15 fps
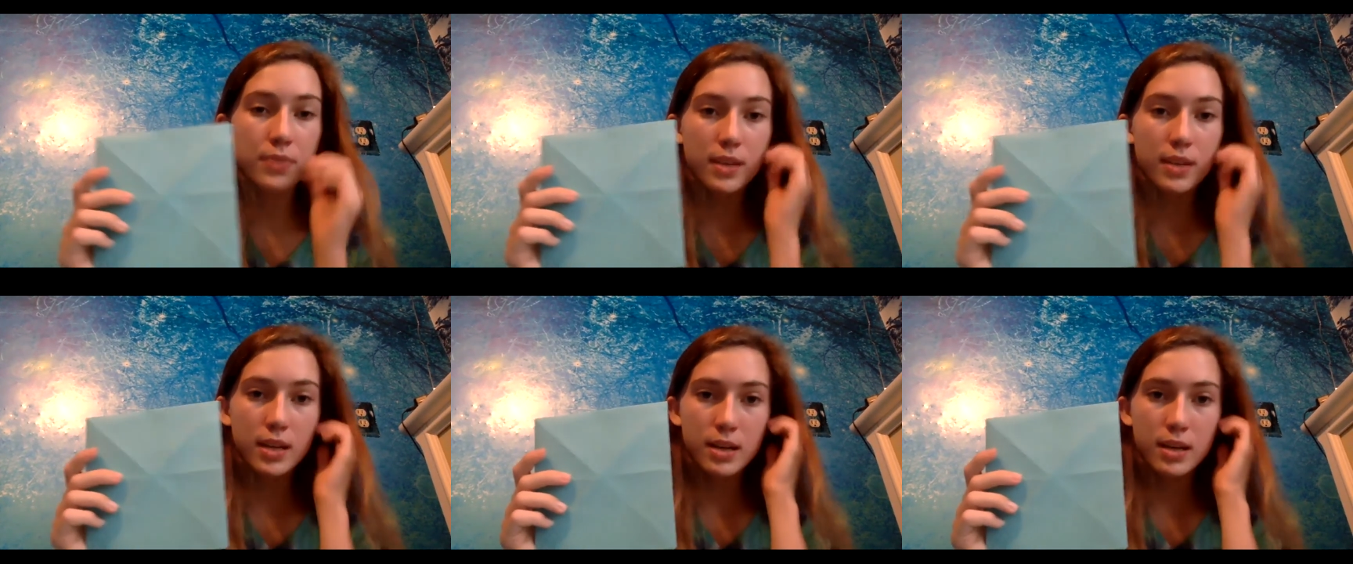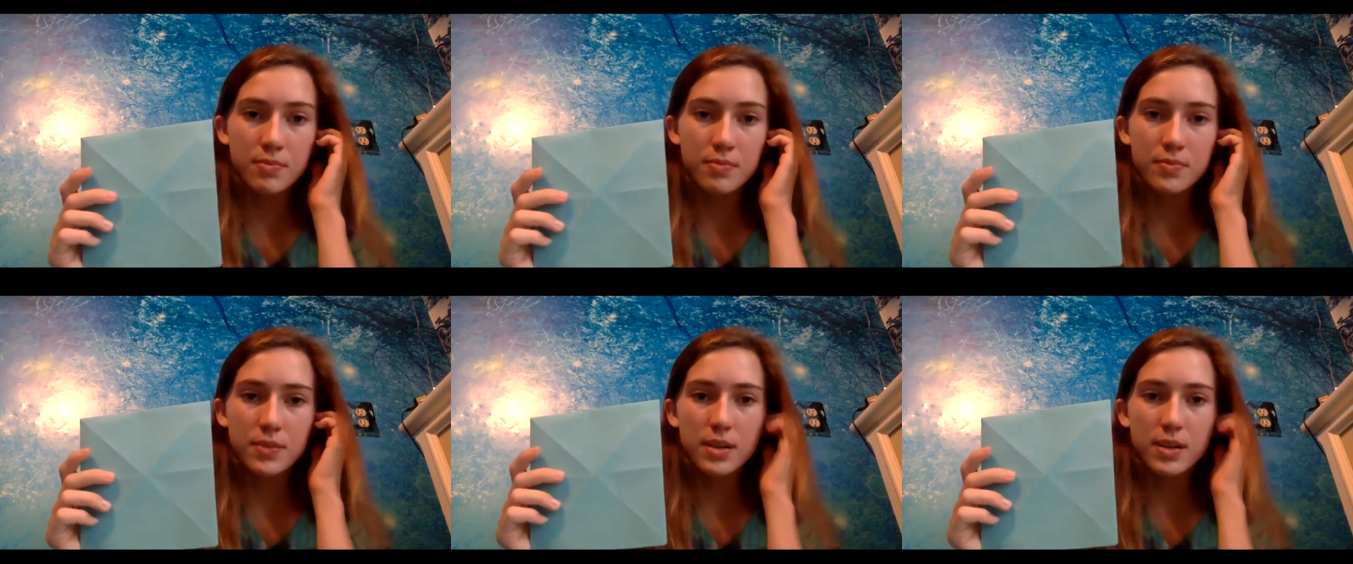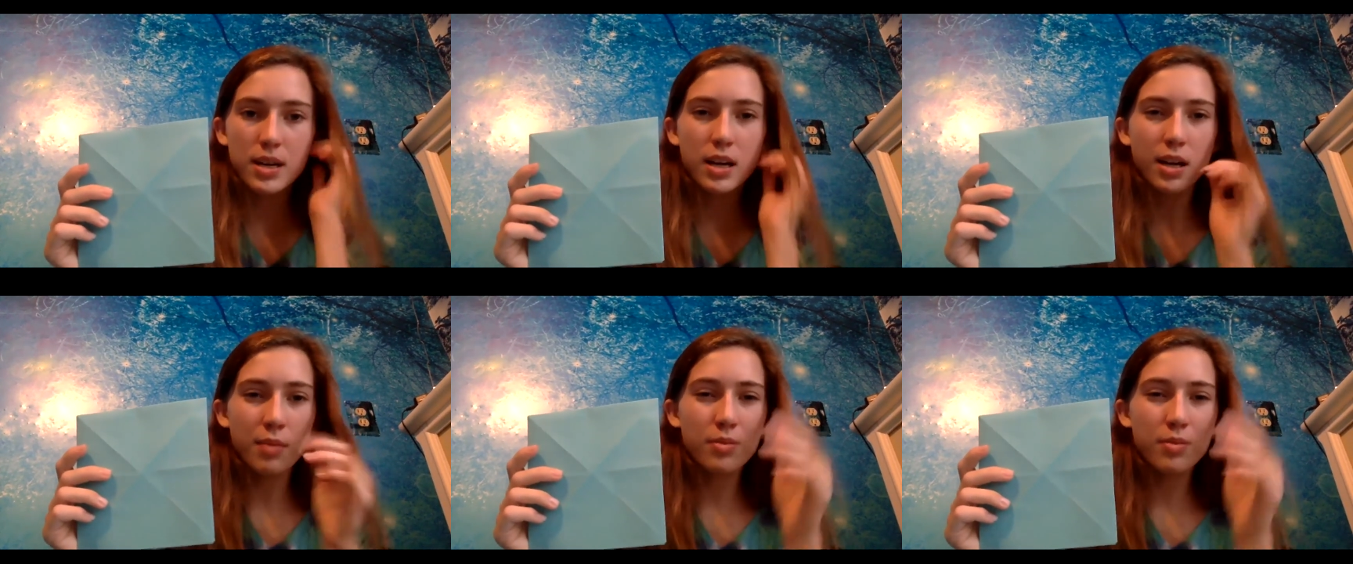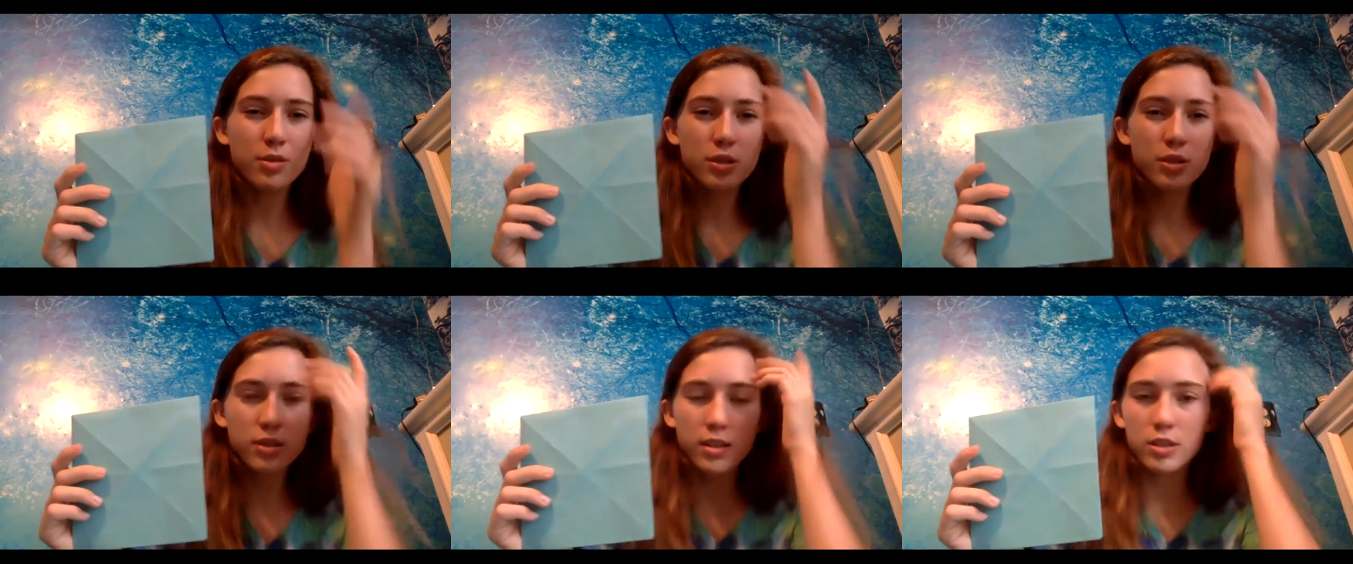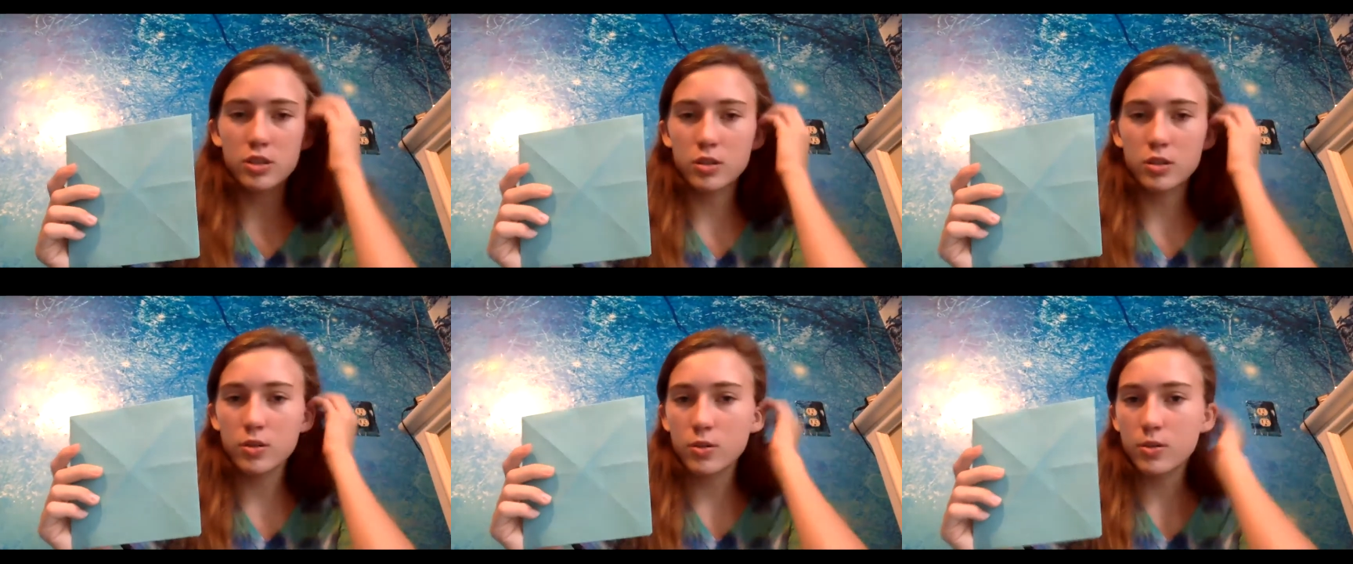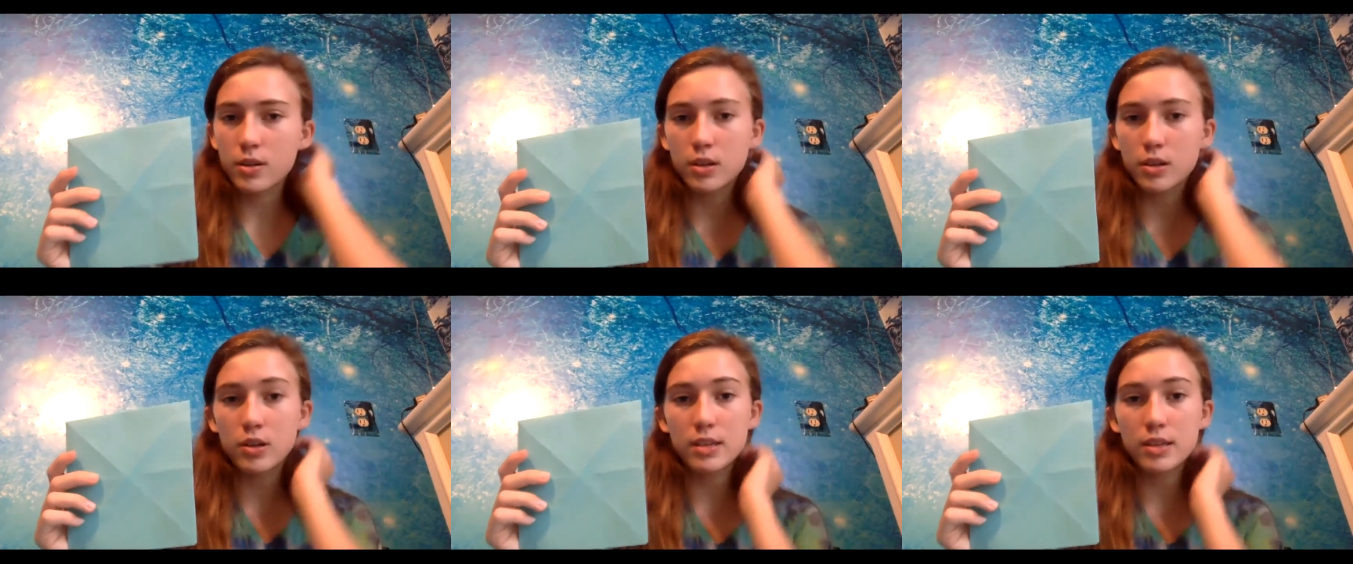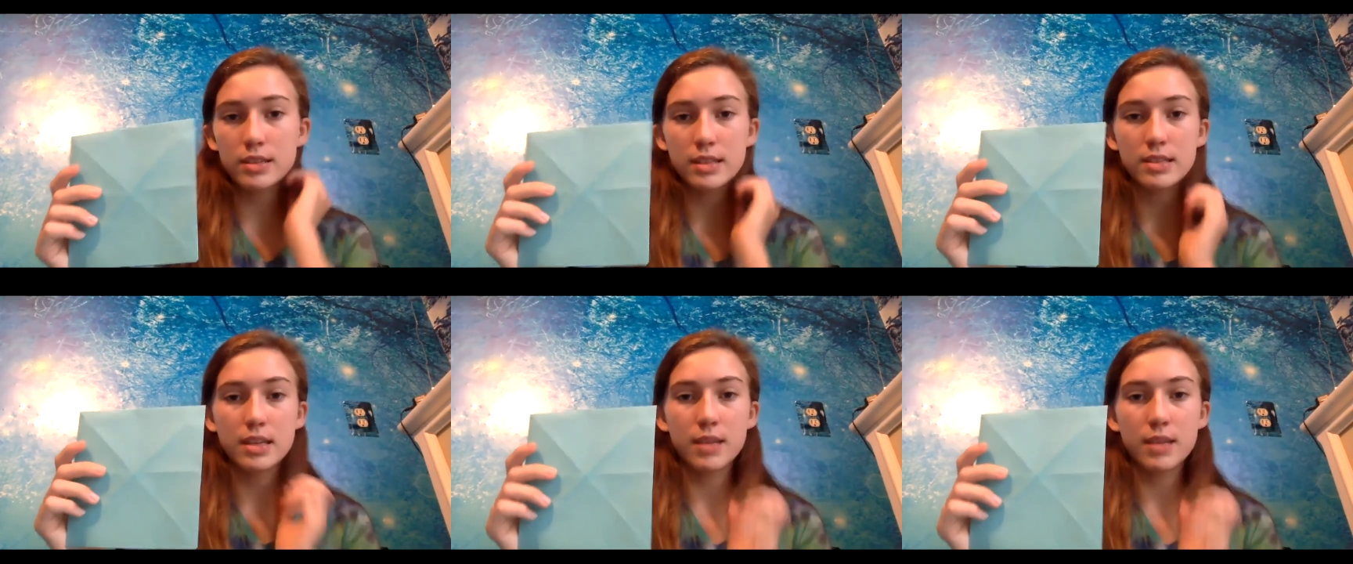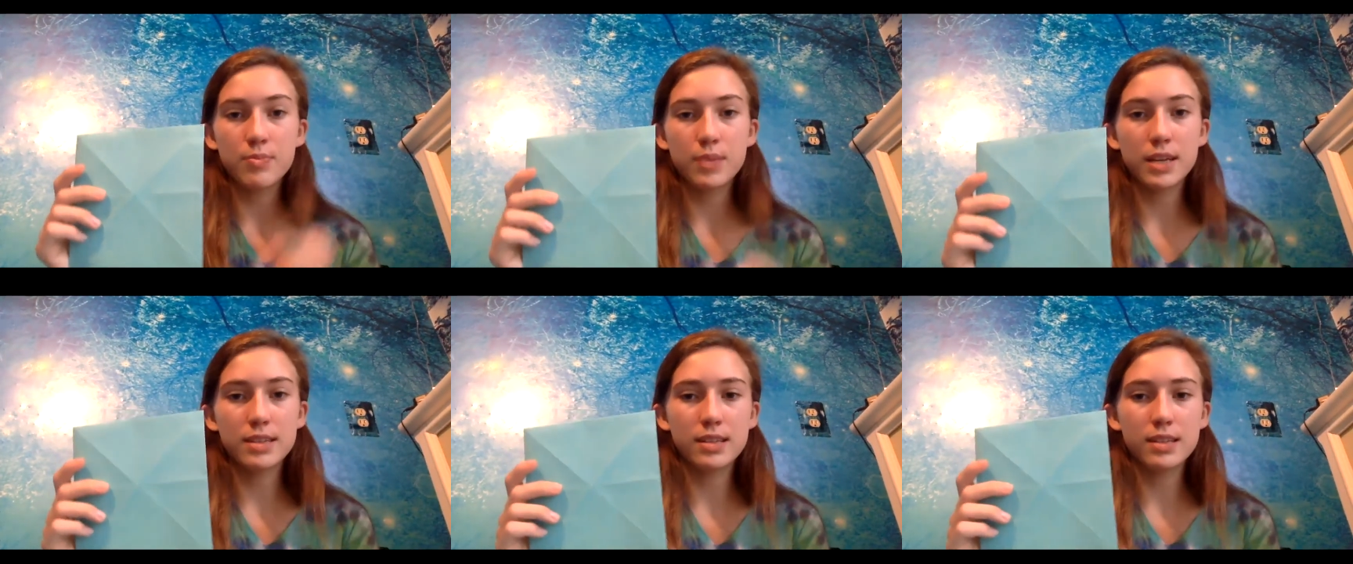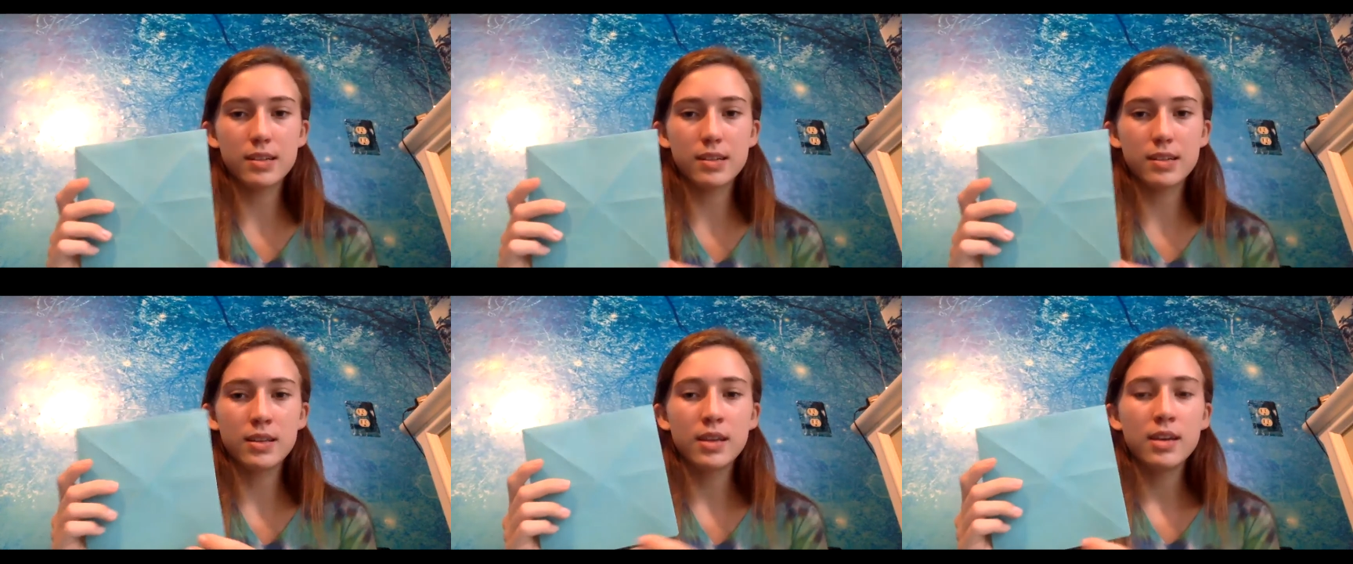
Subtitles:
I'm just going to show you a crease this time because it'll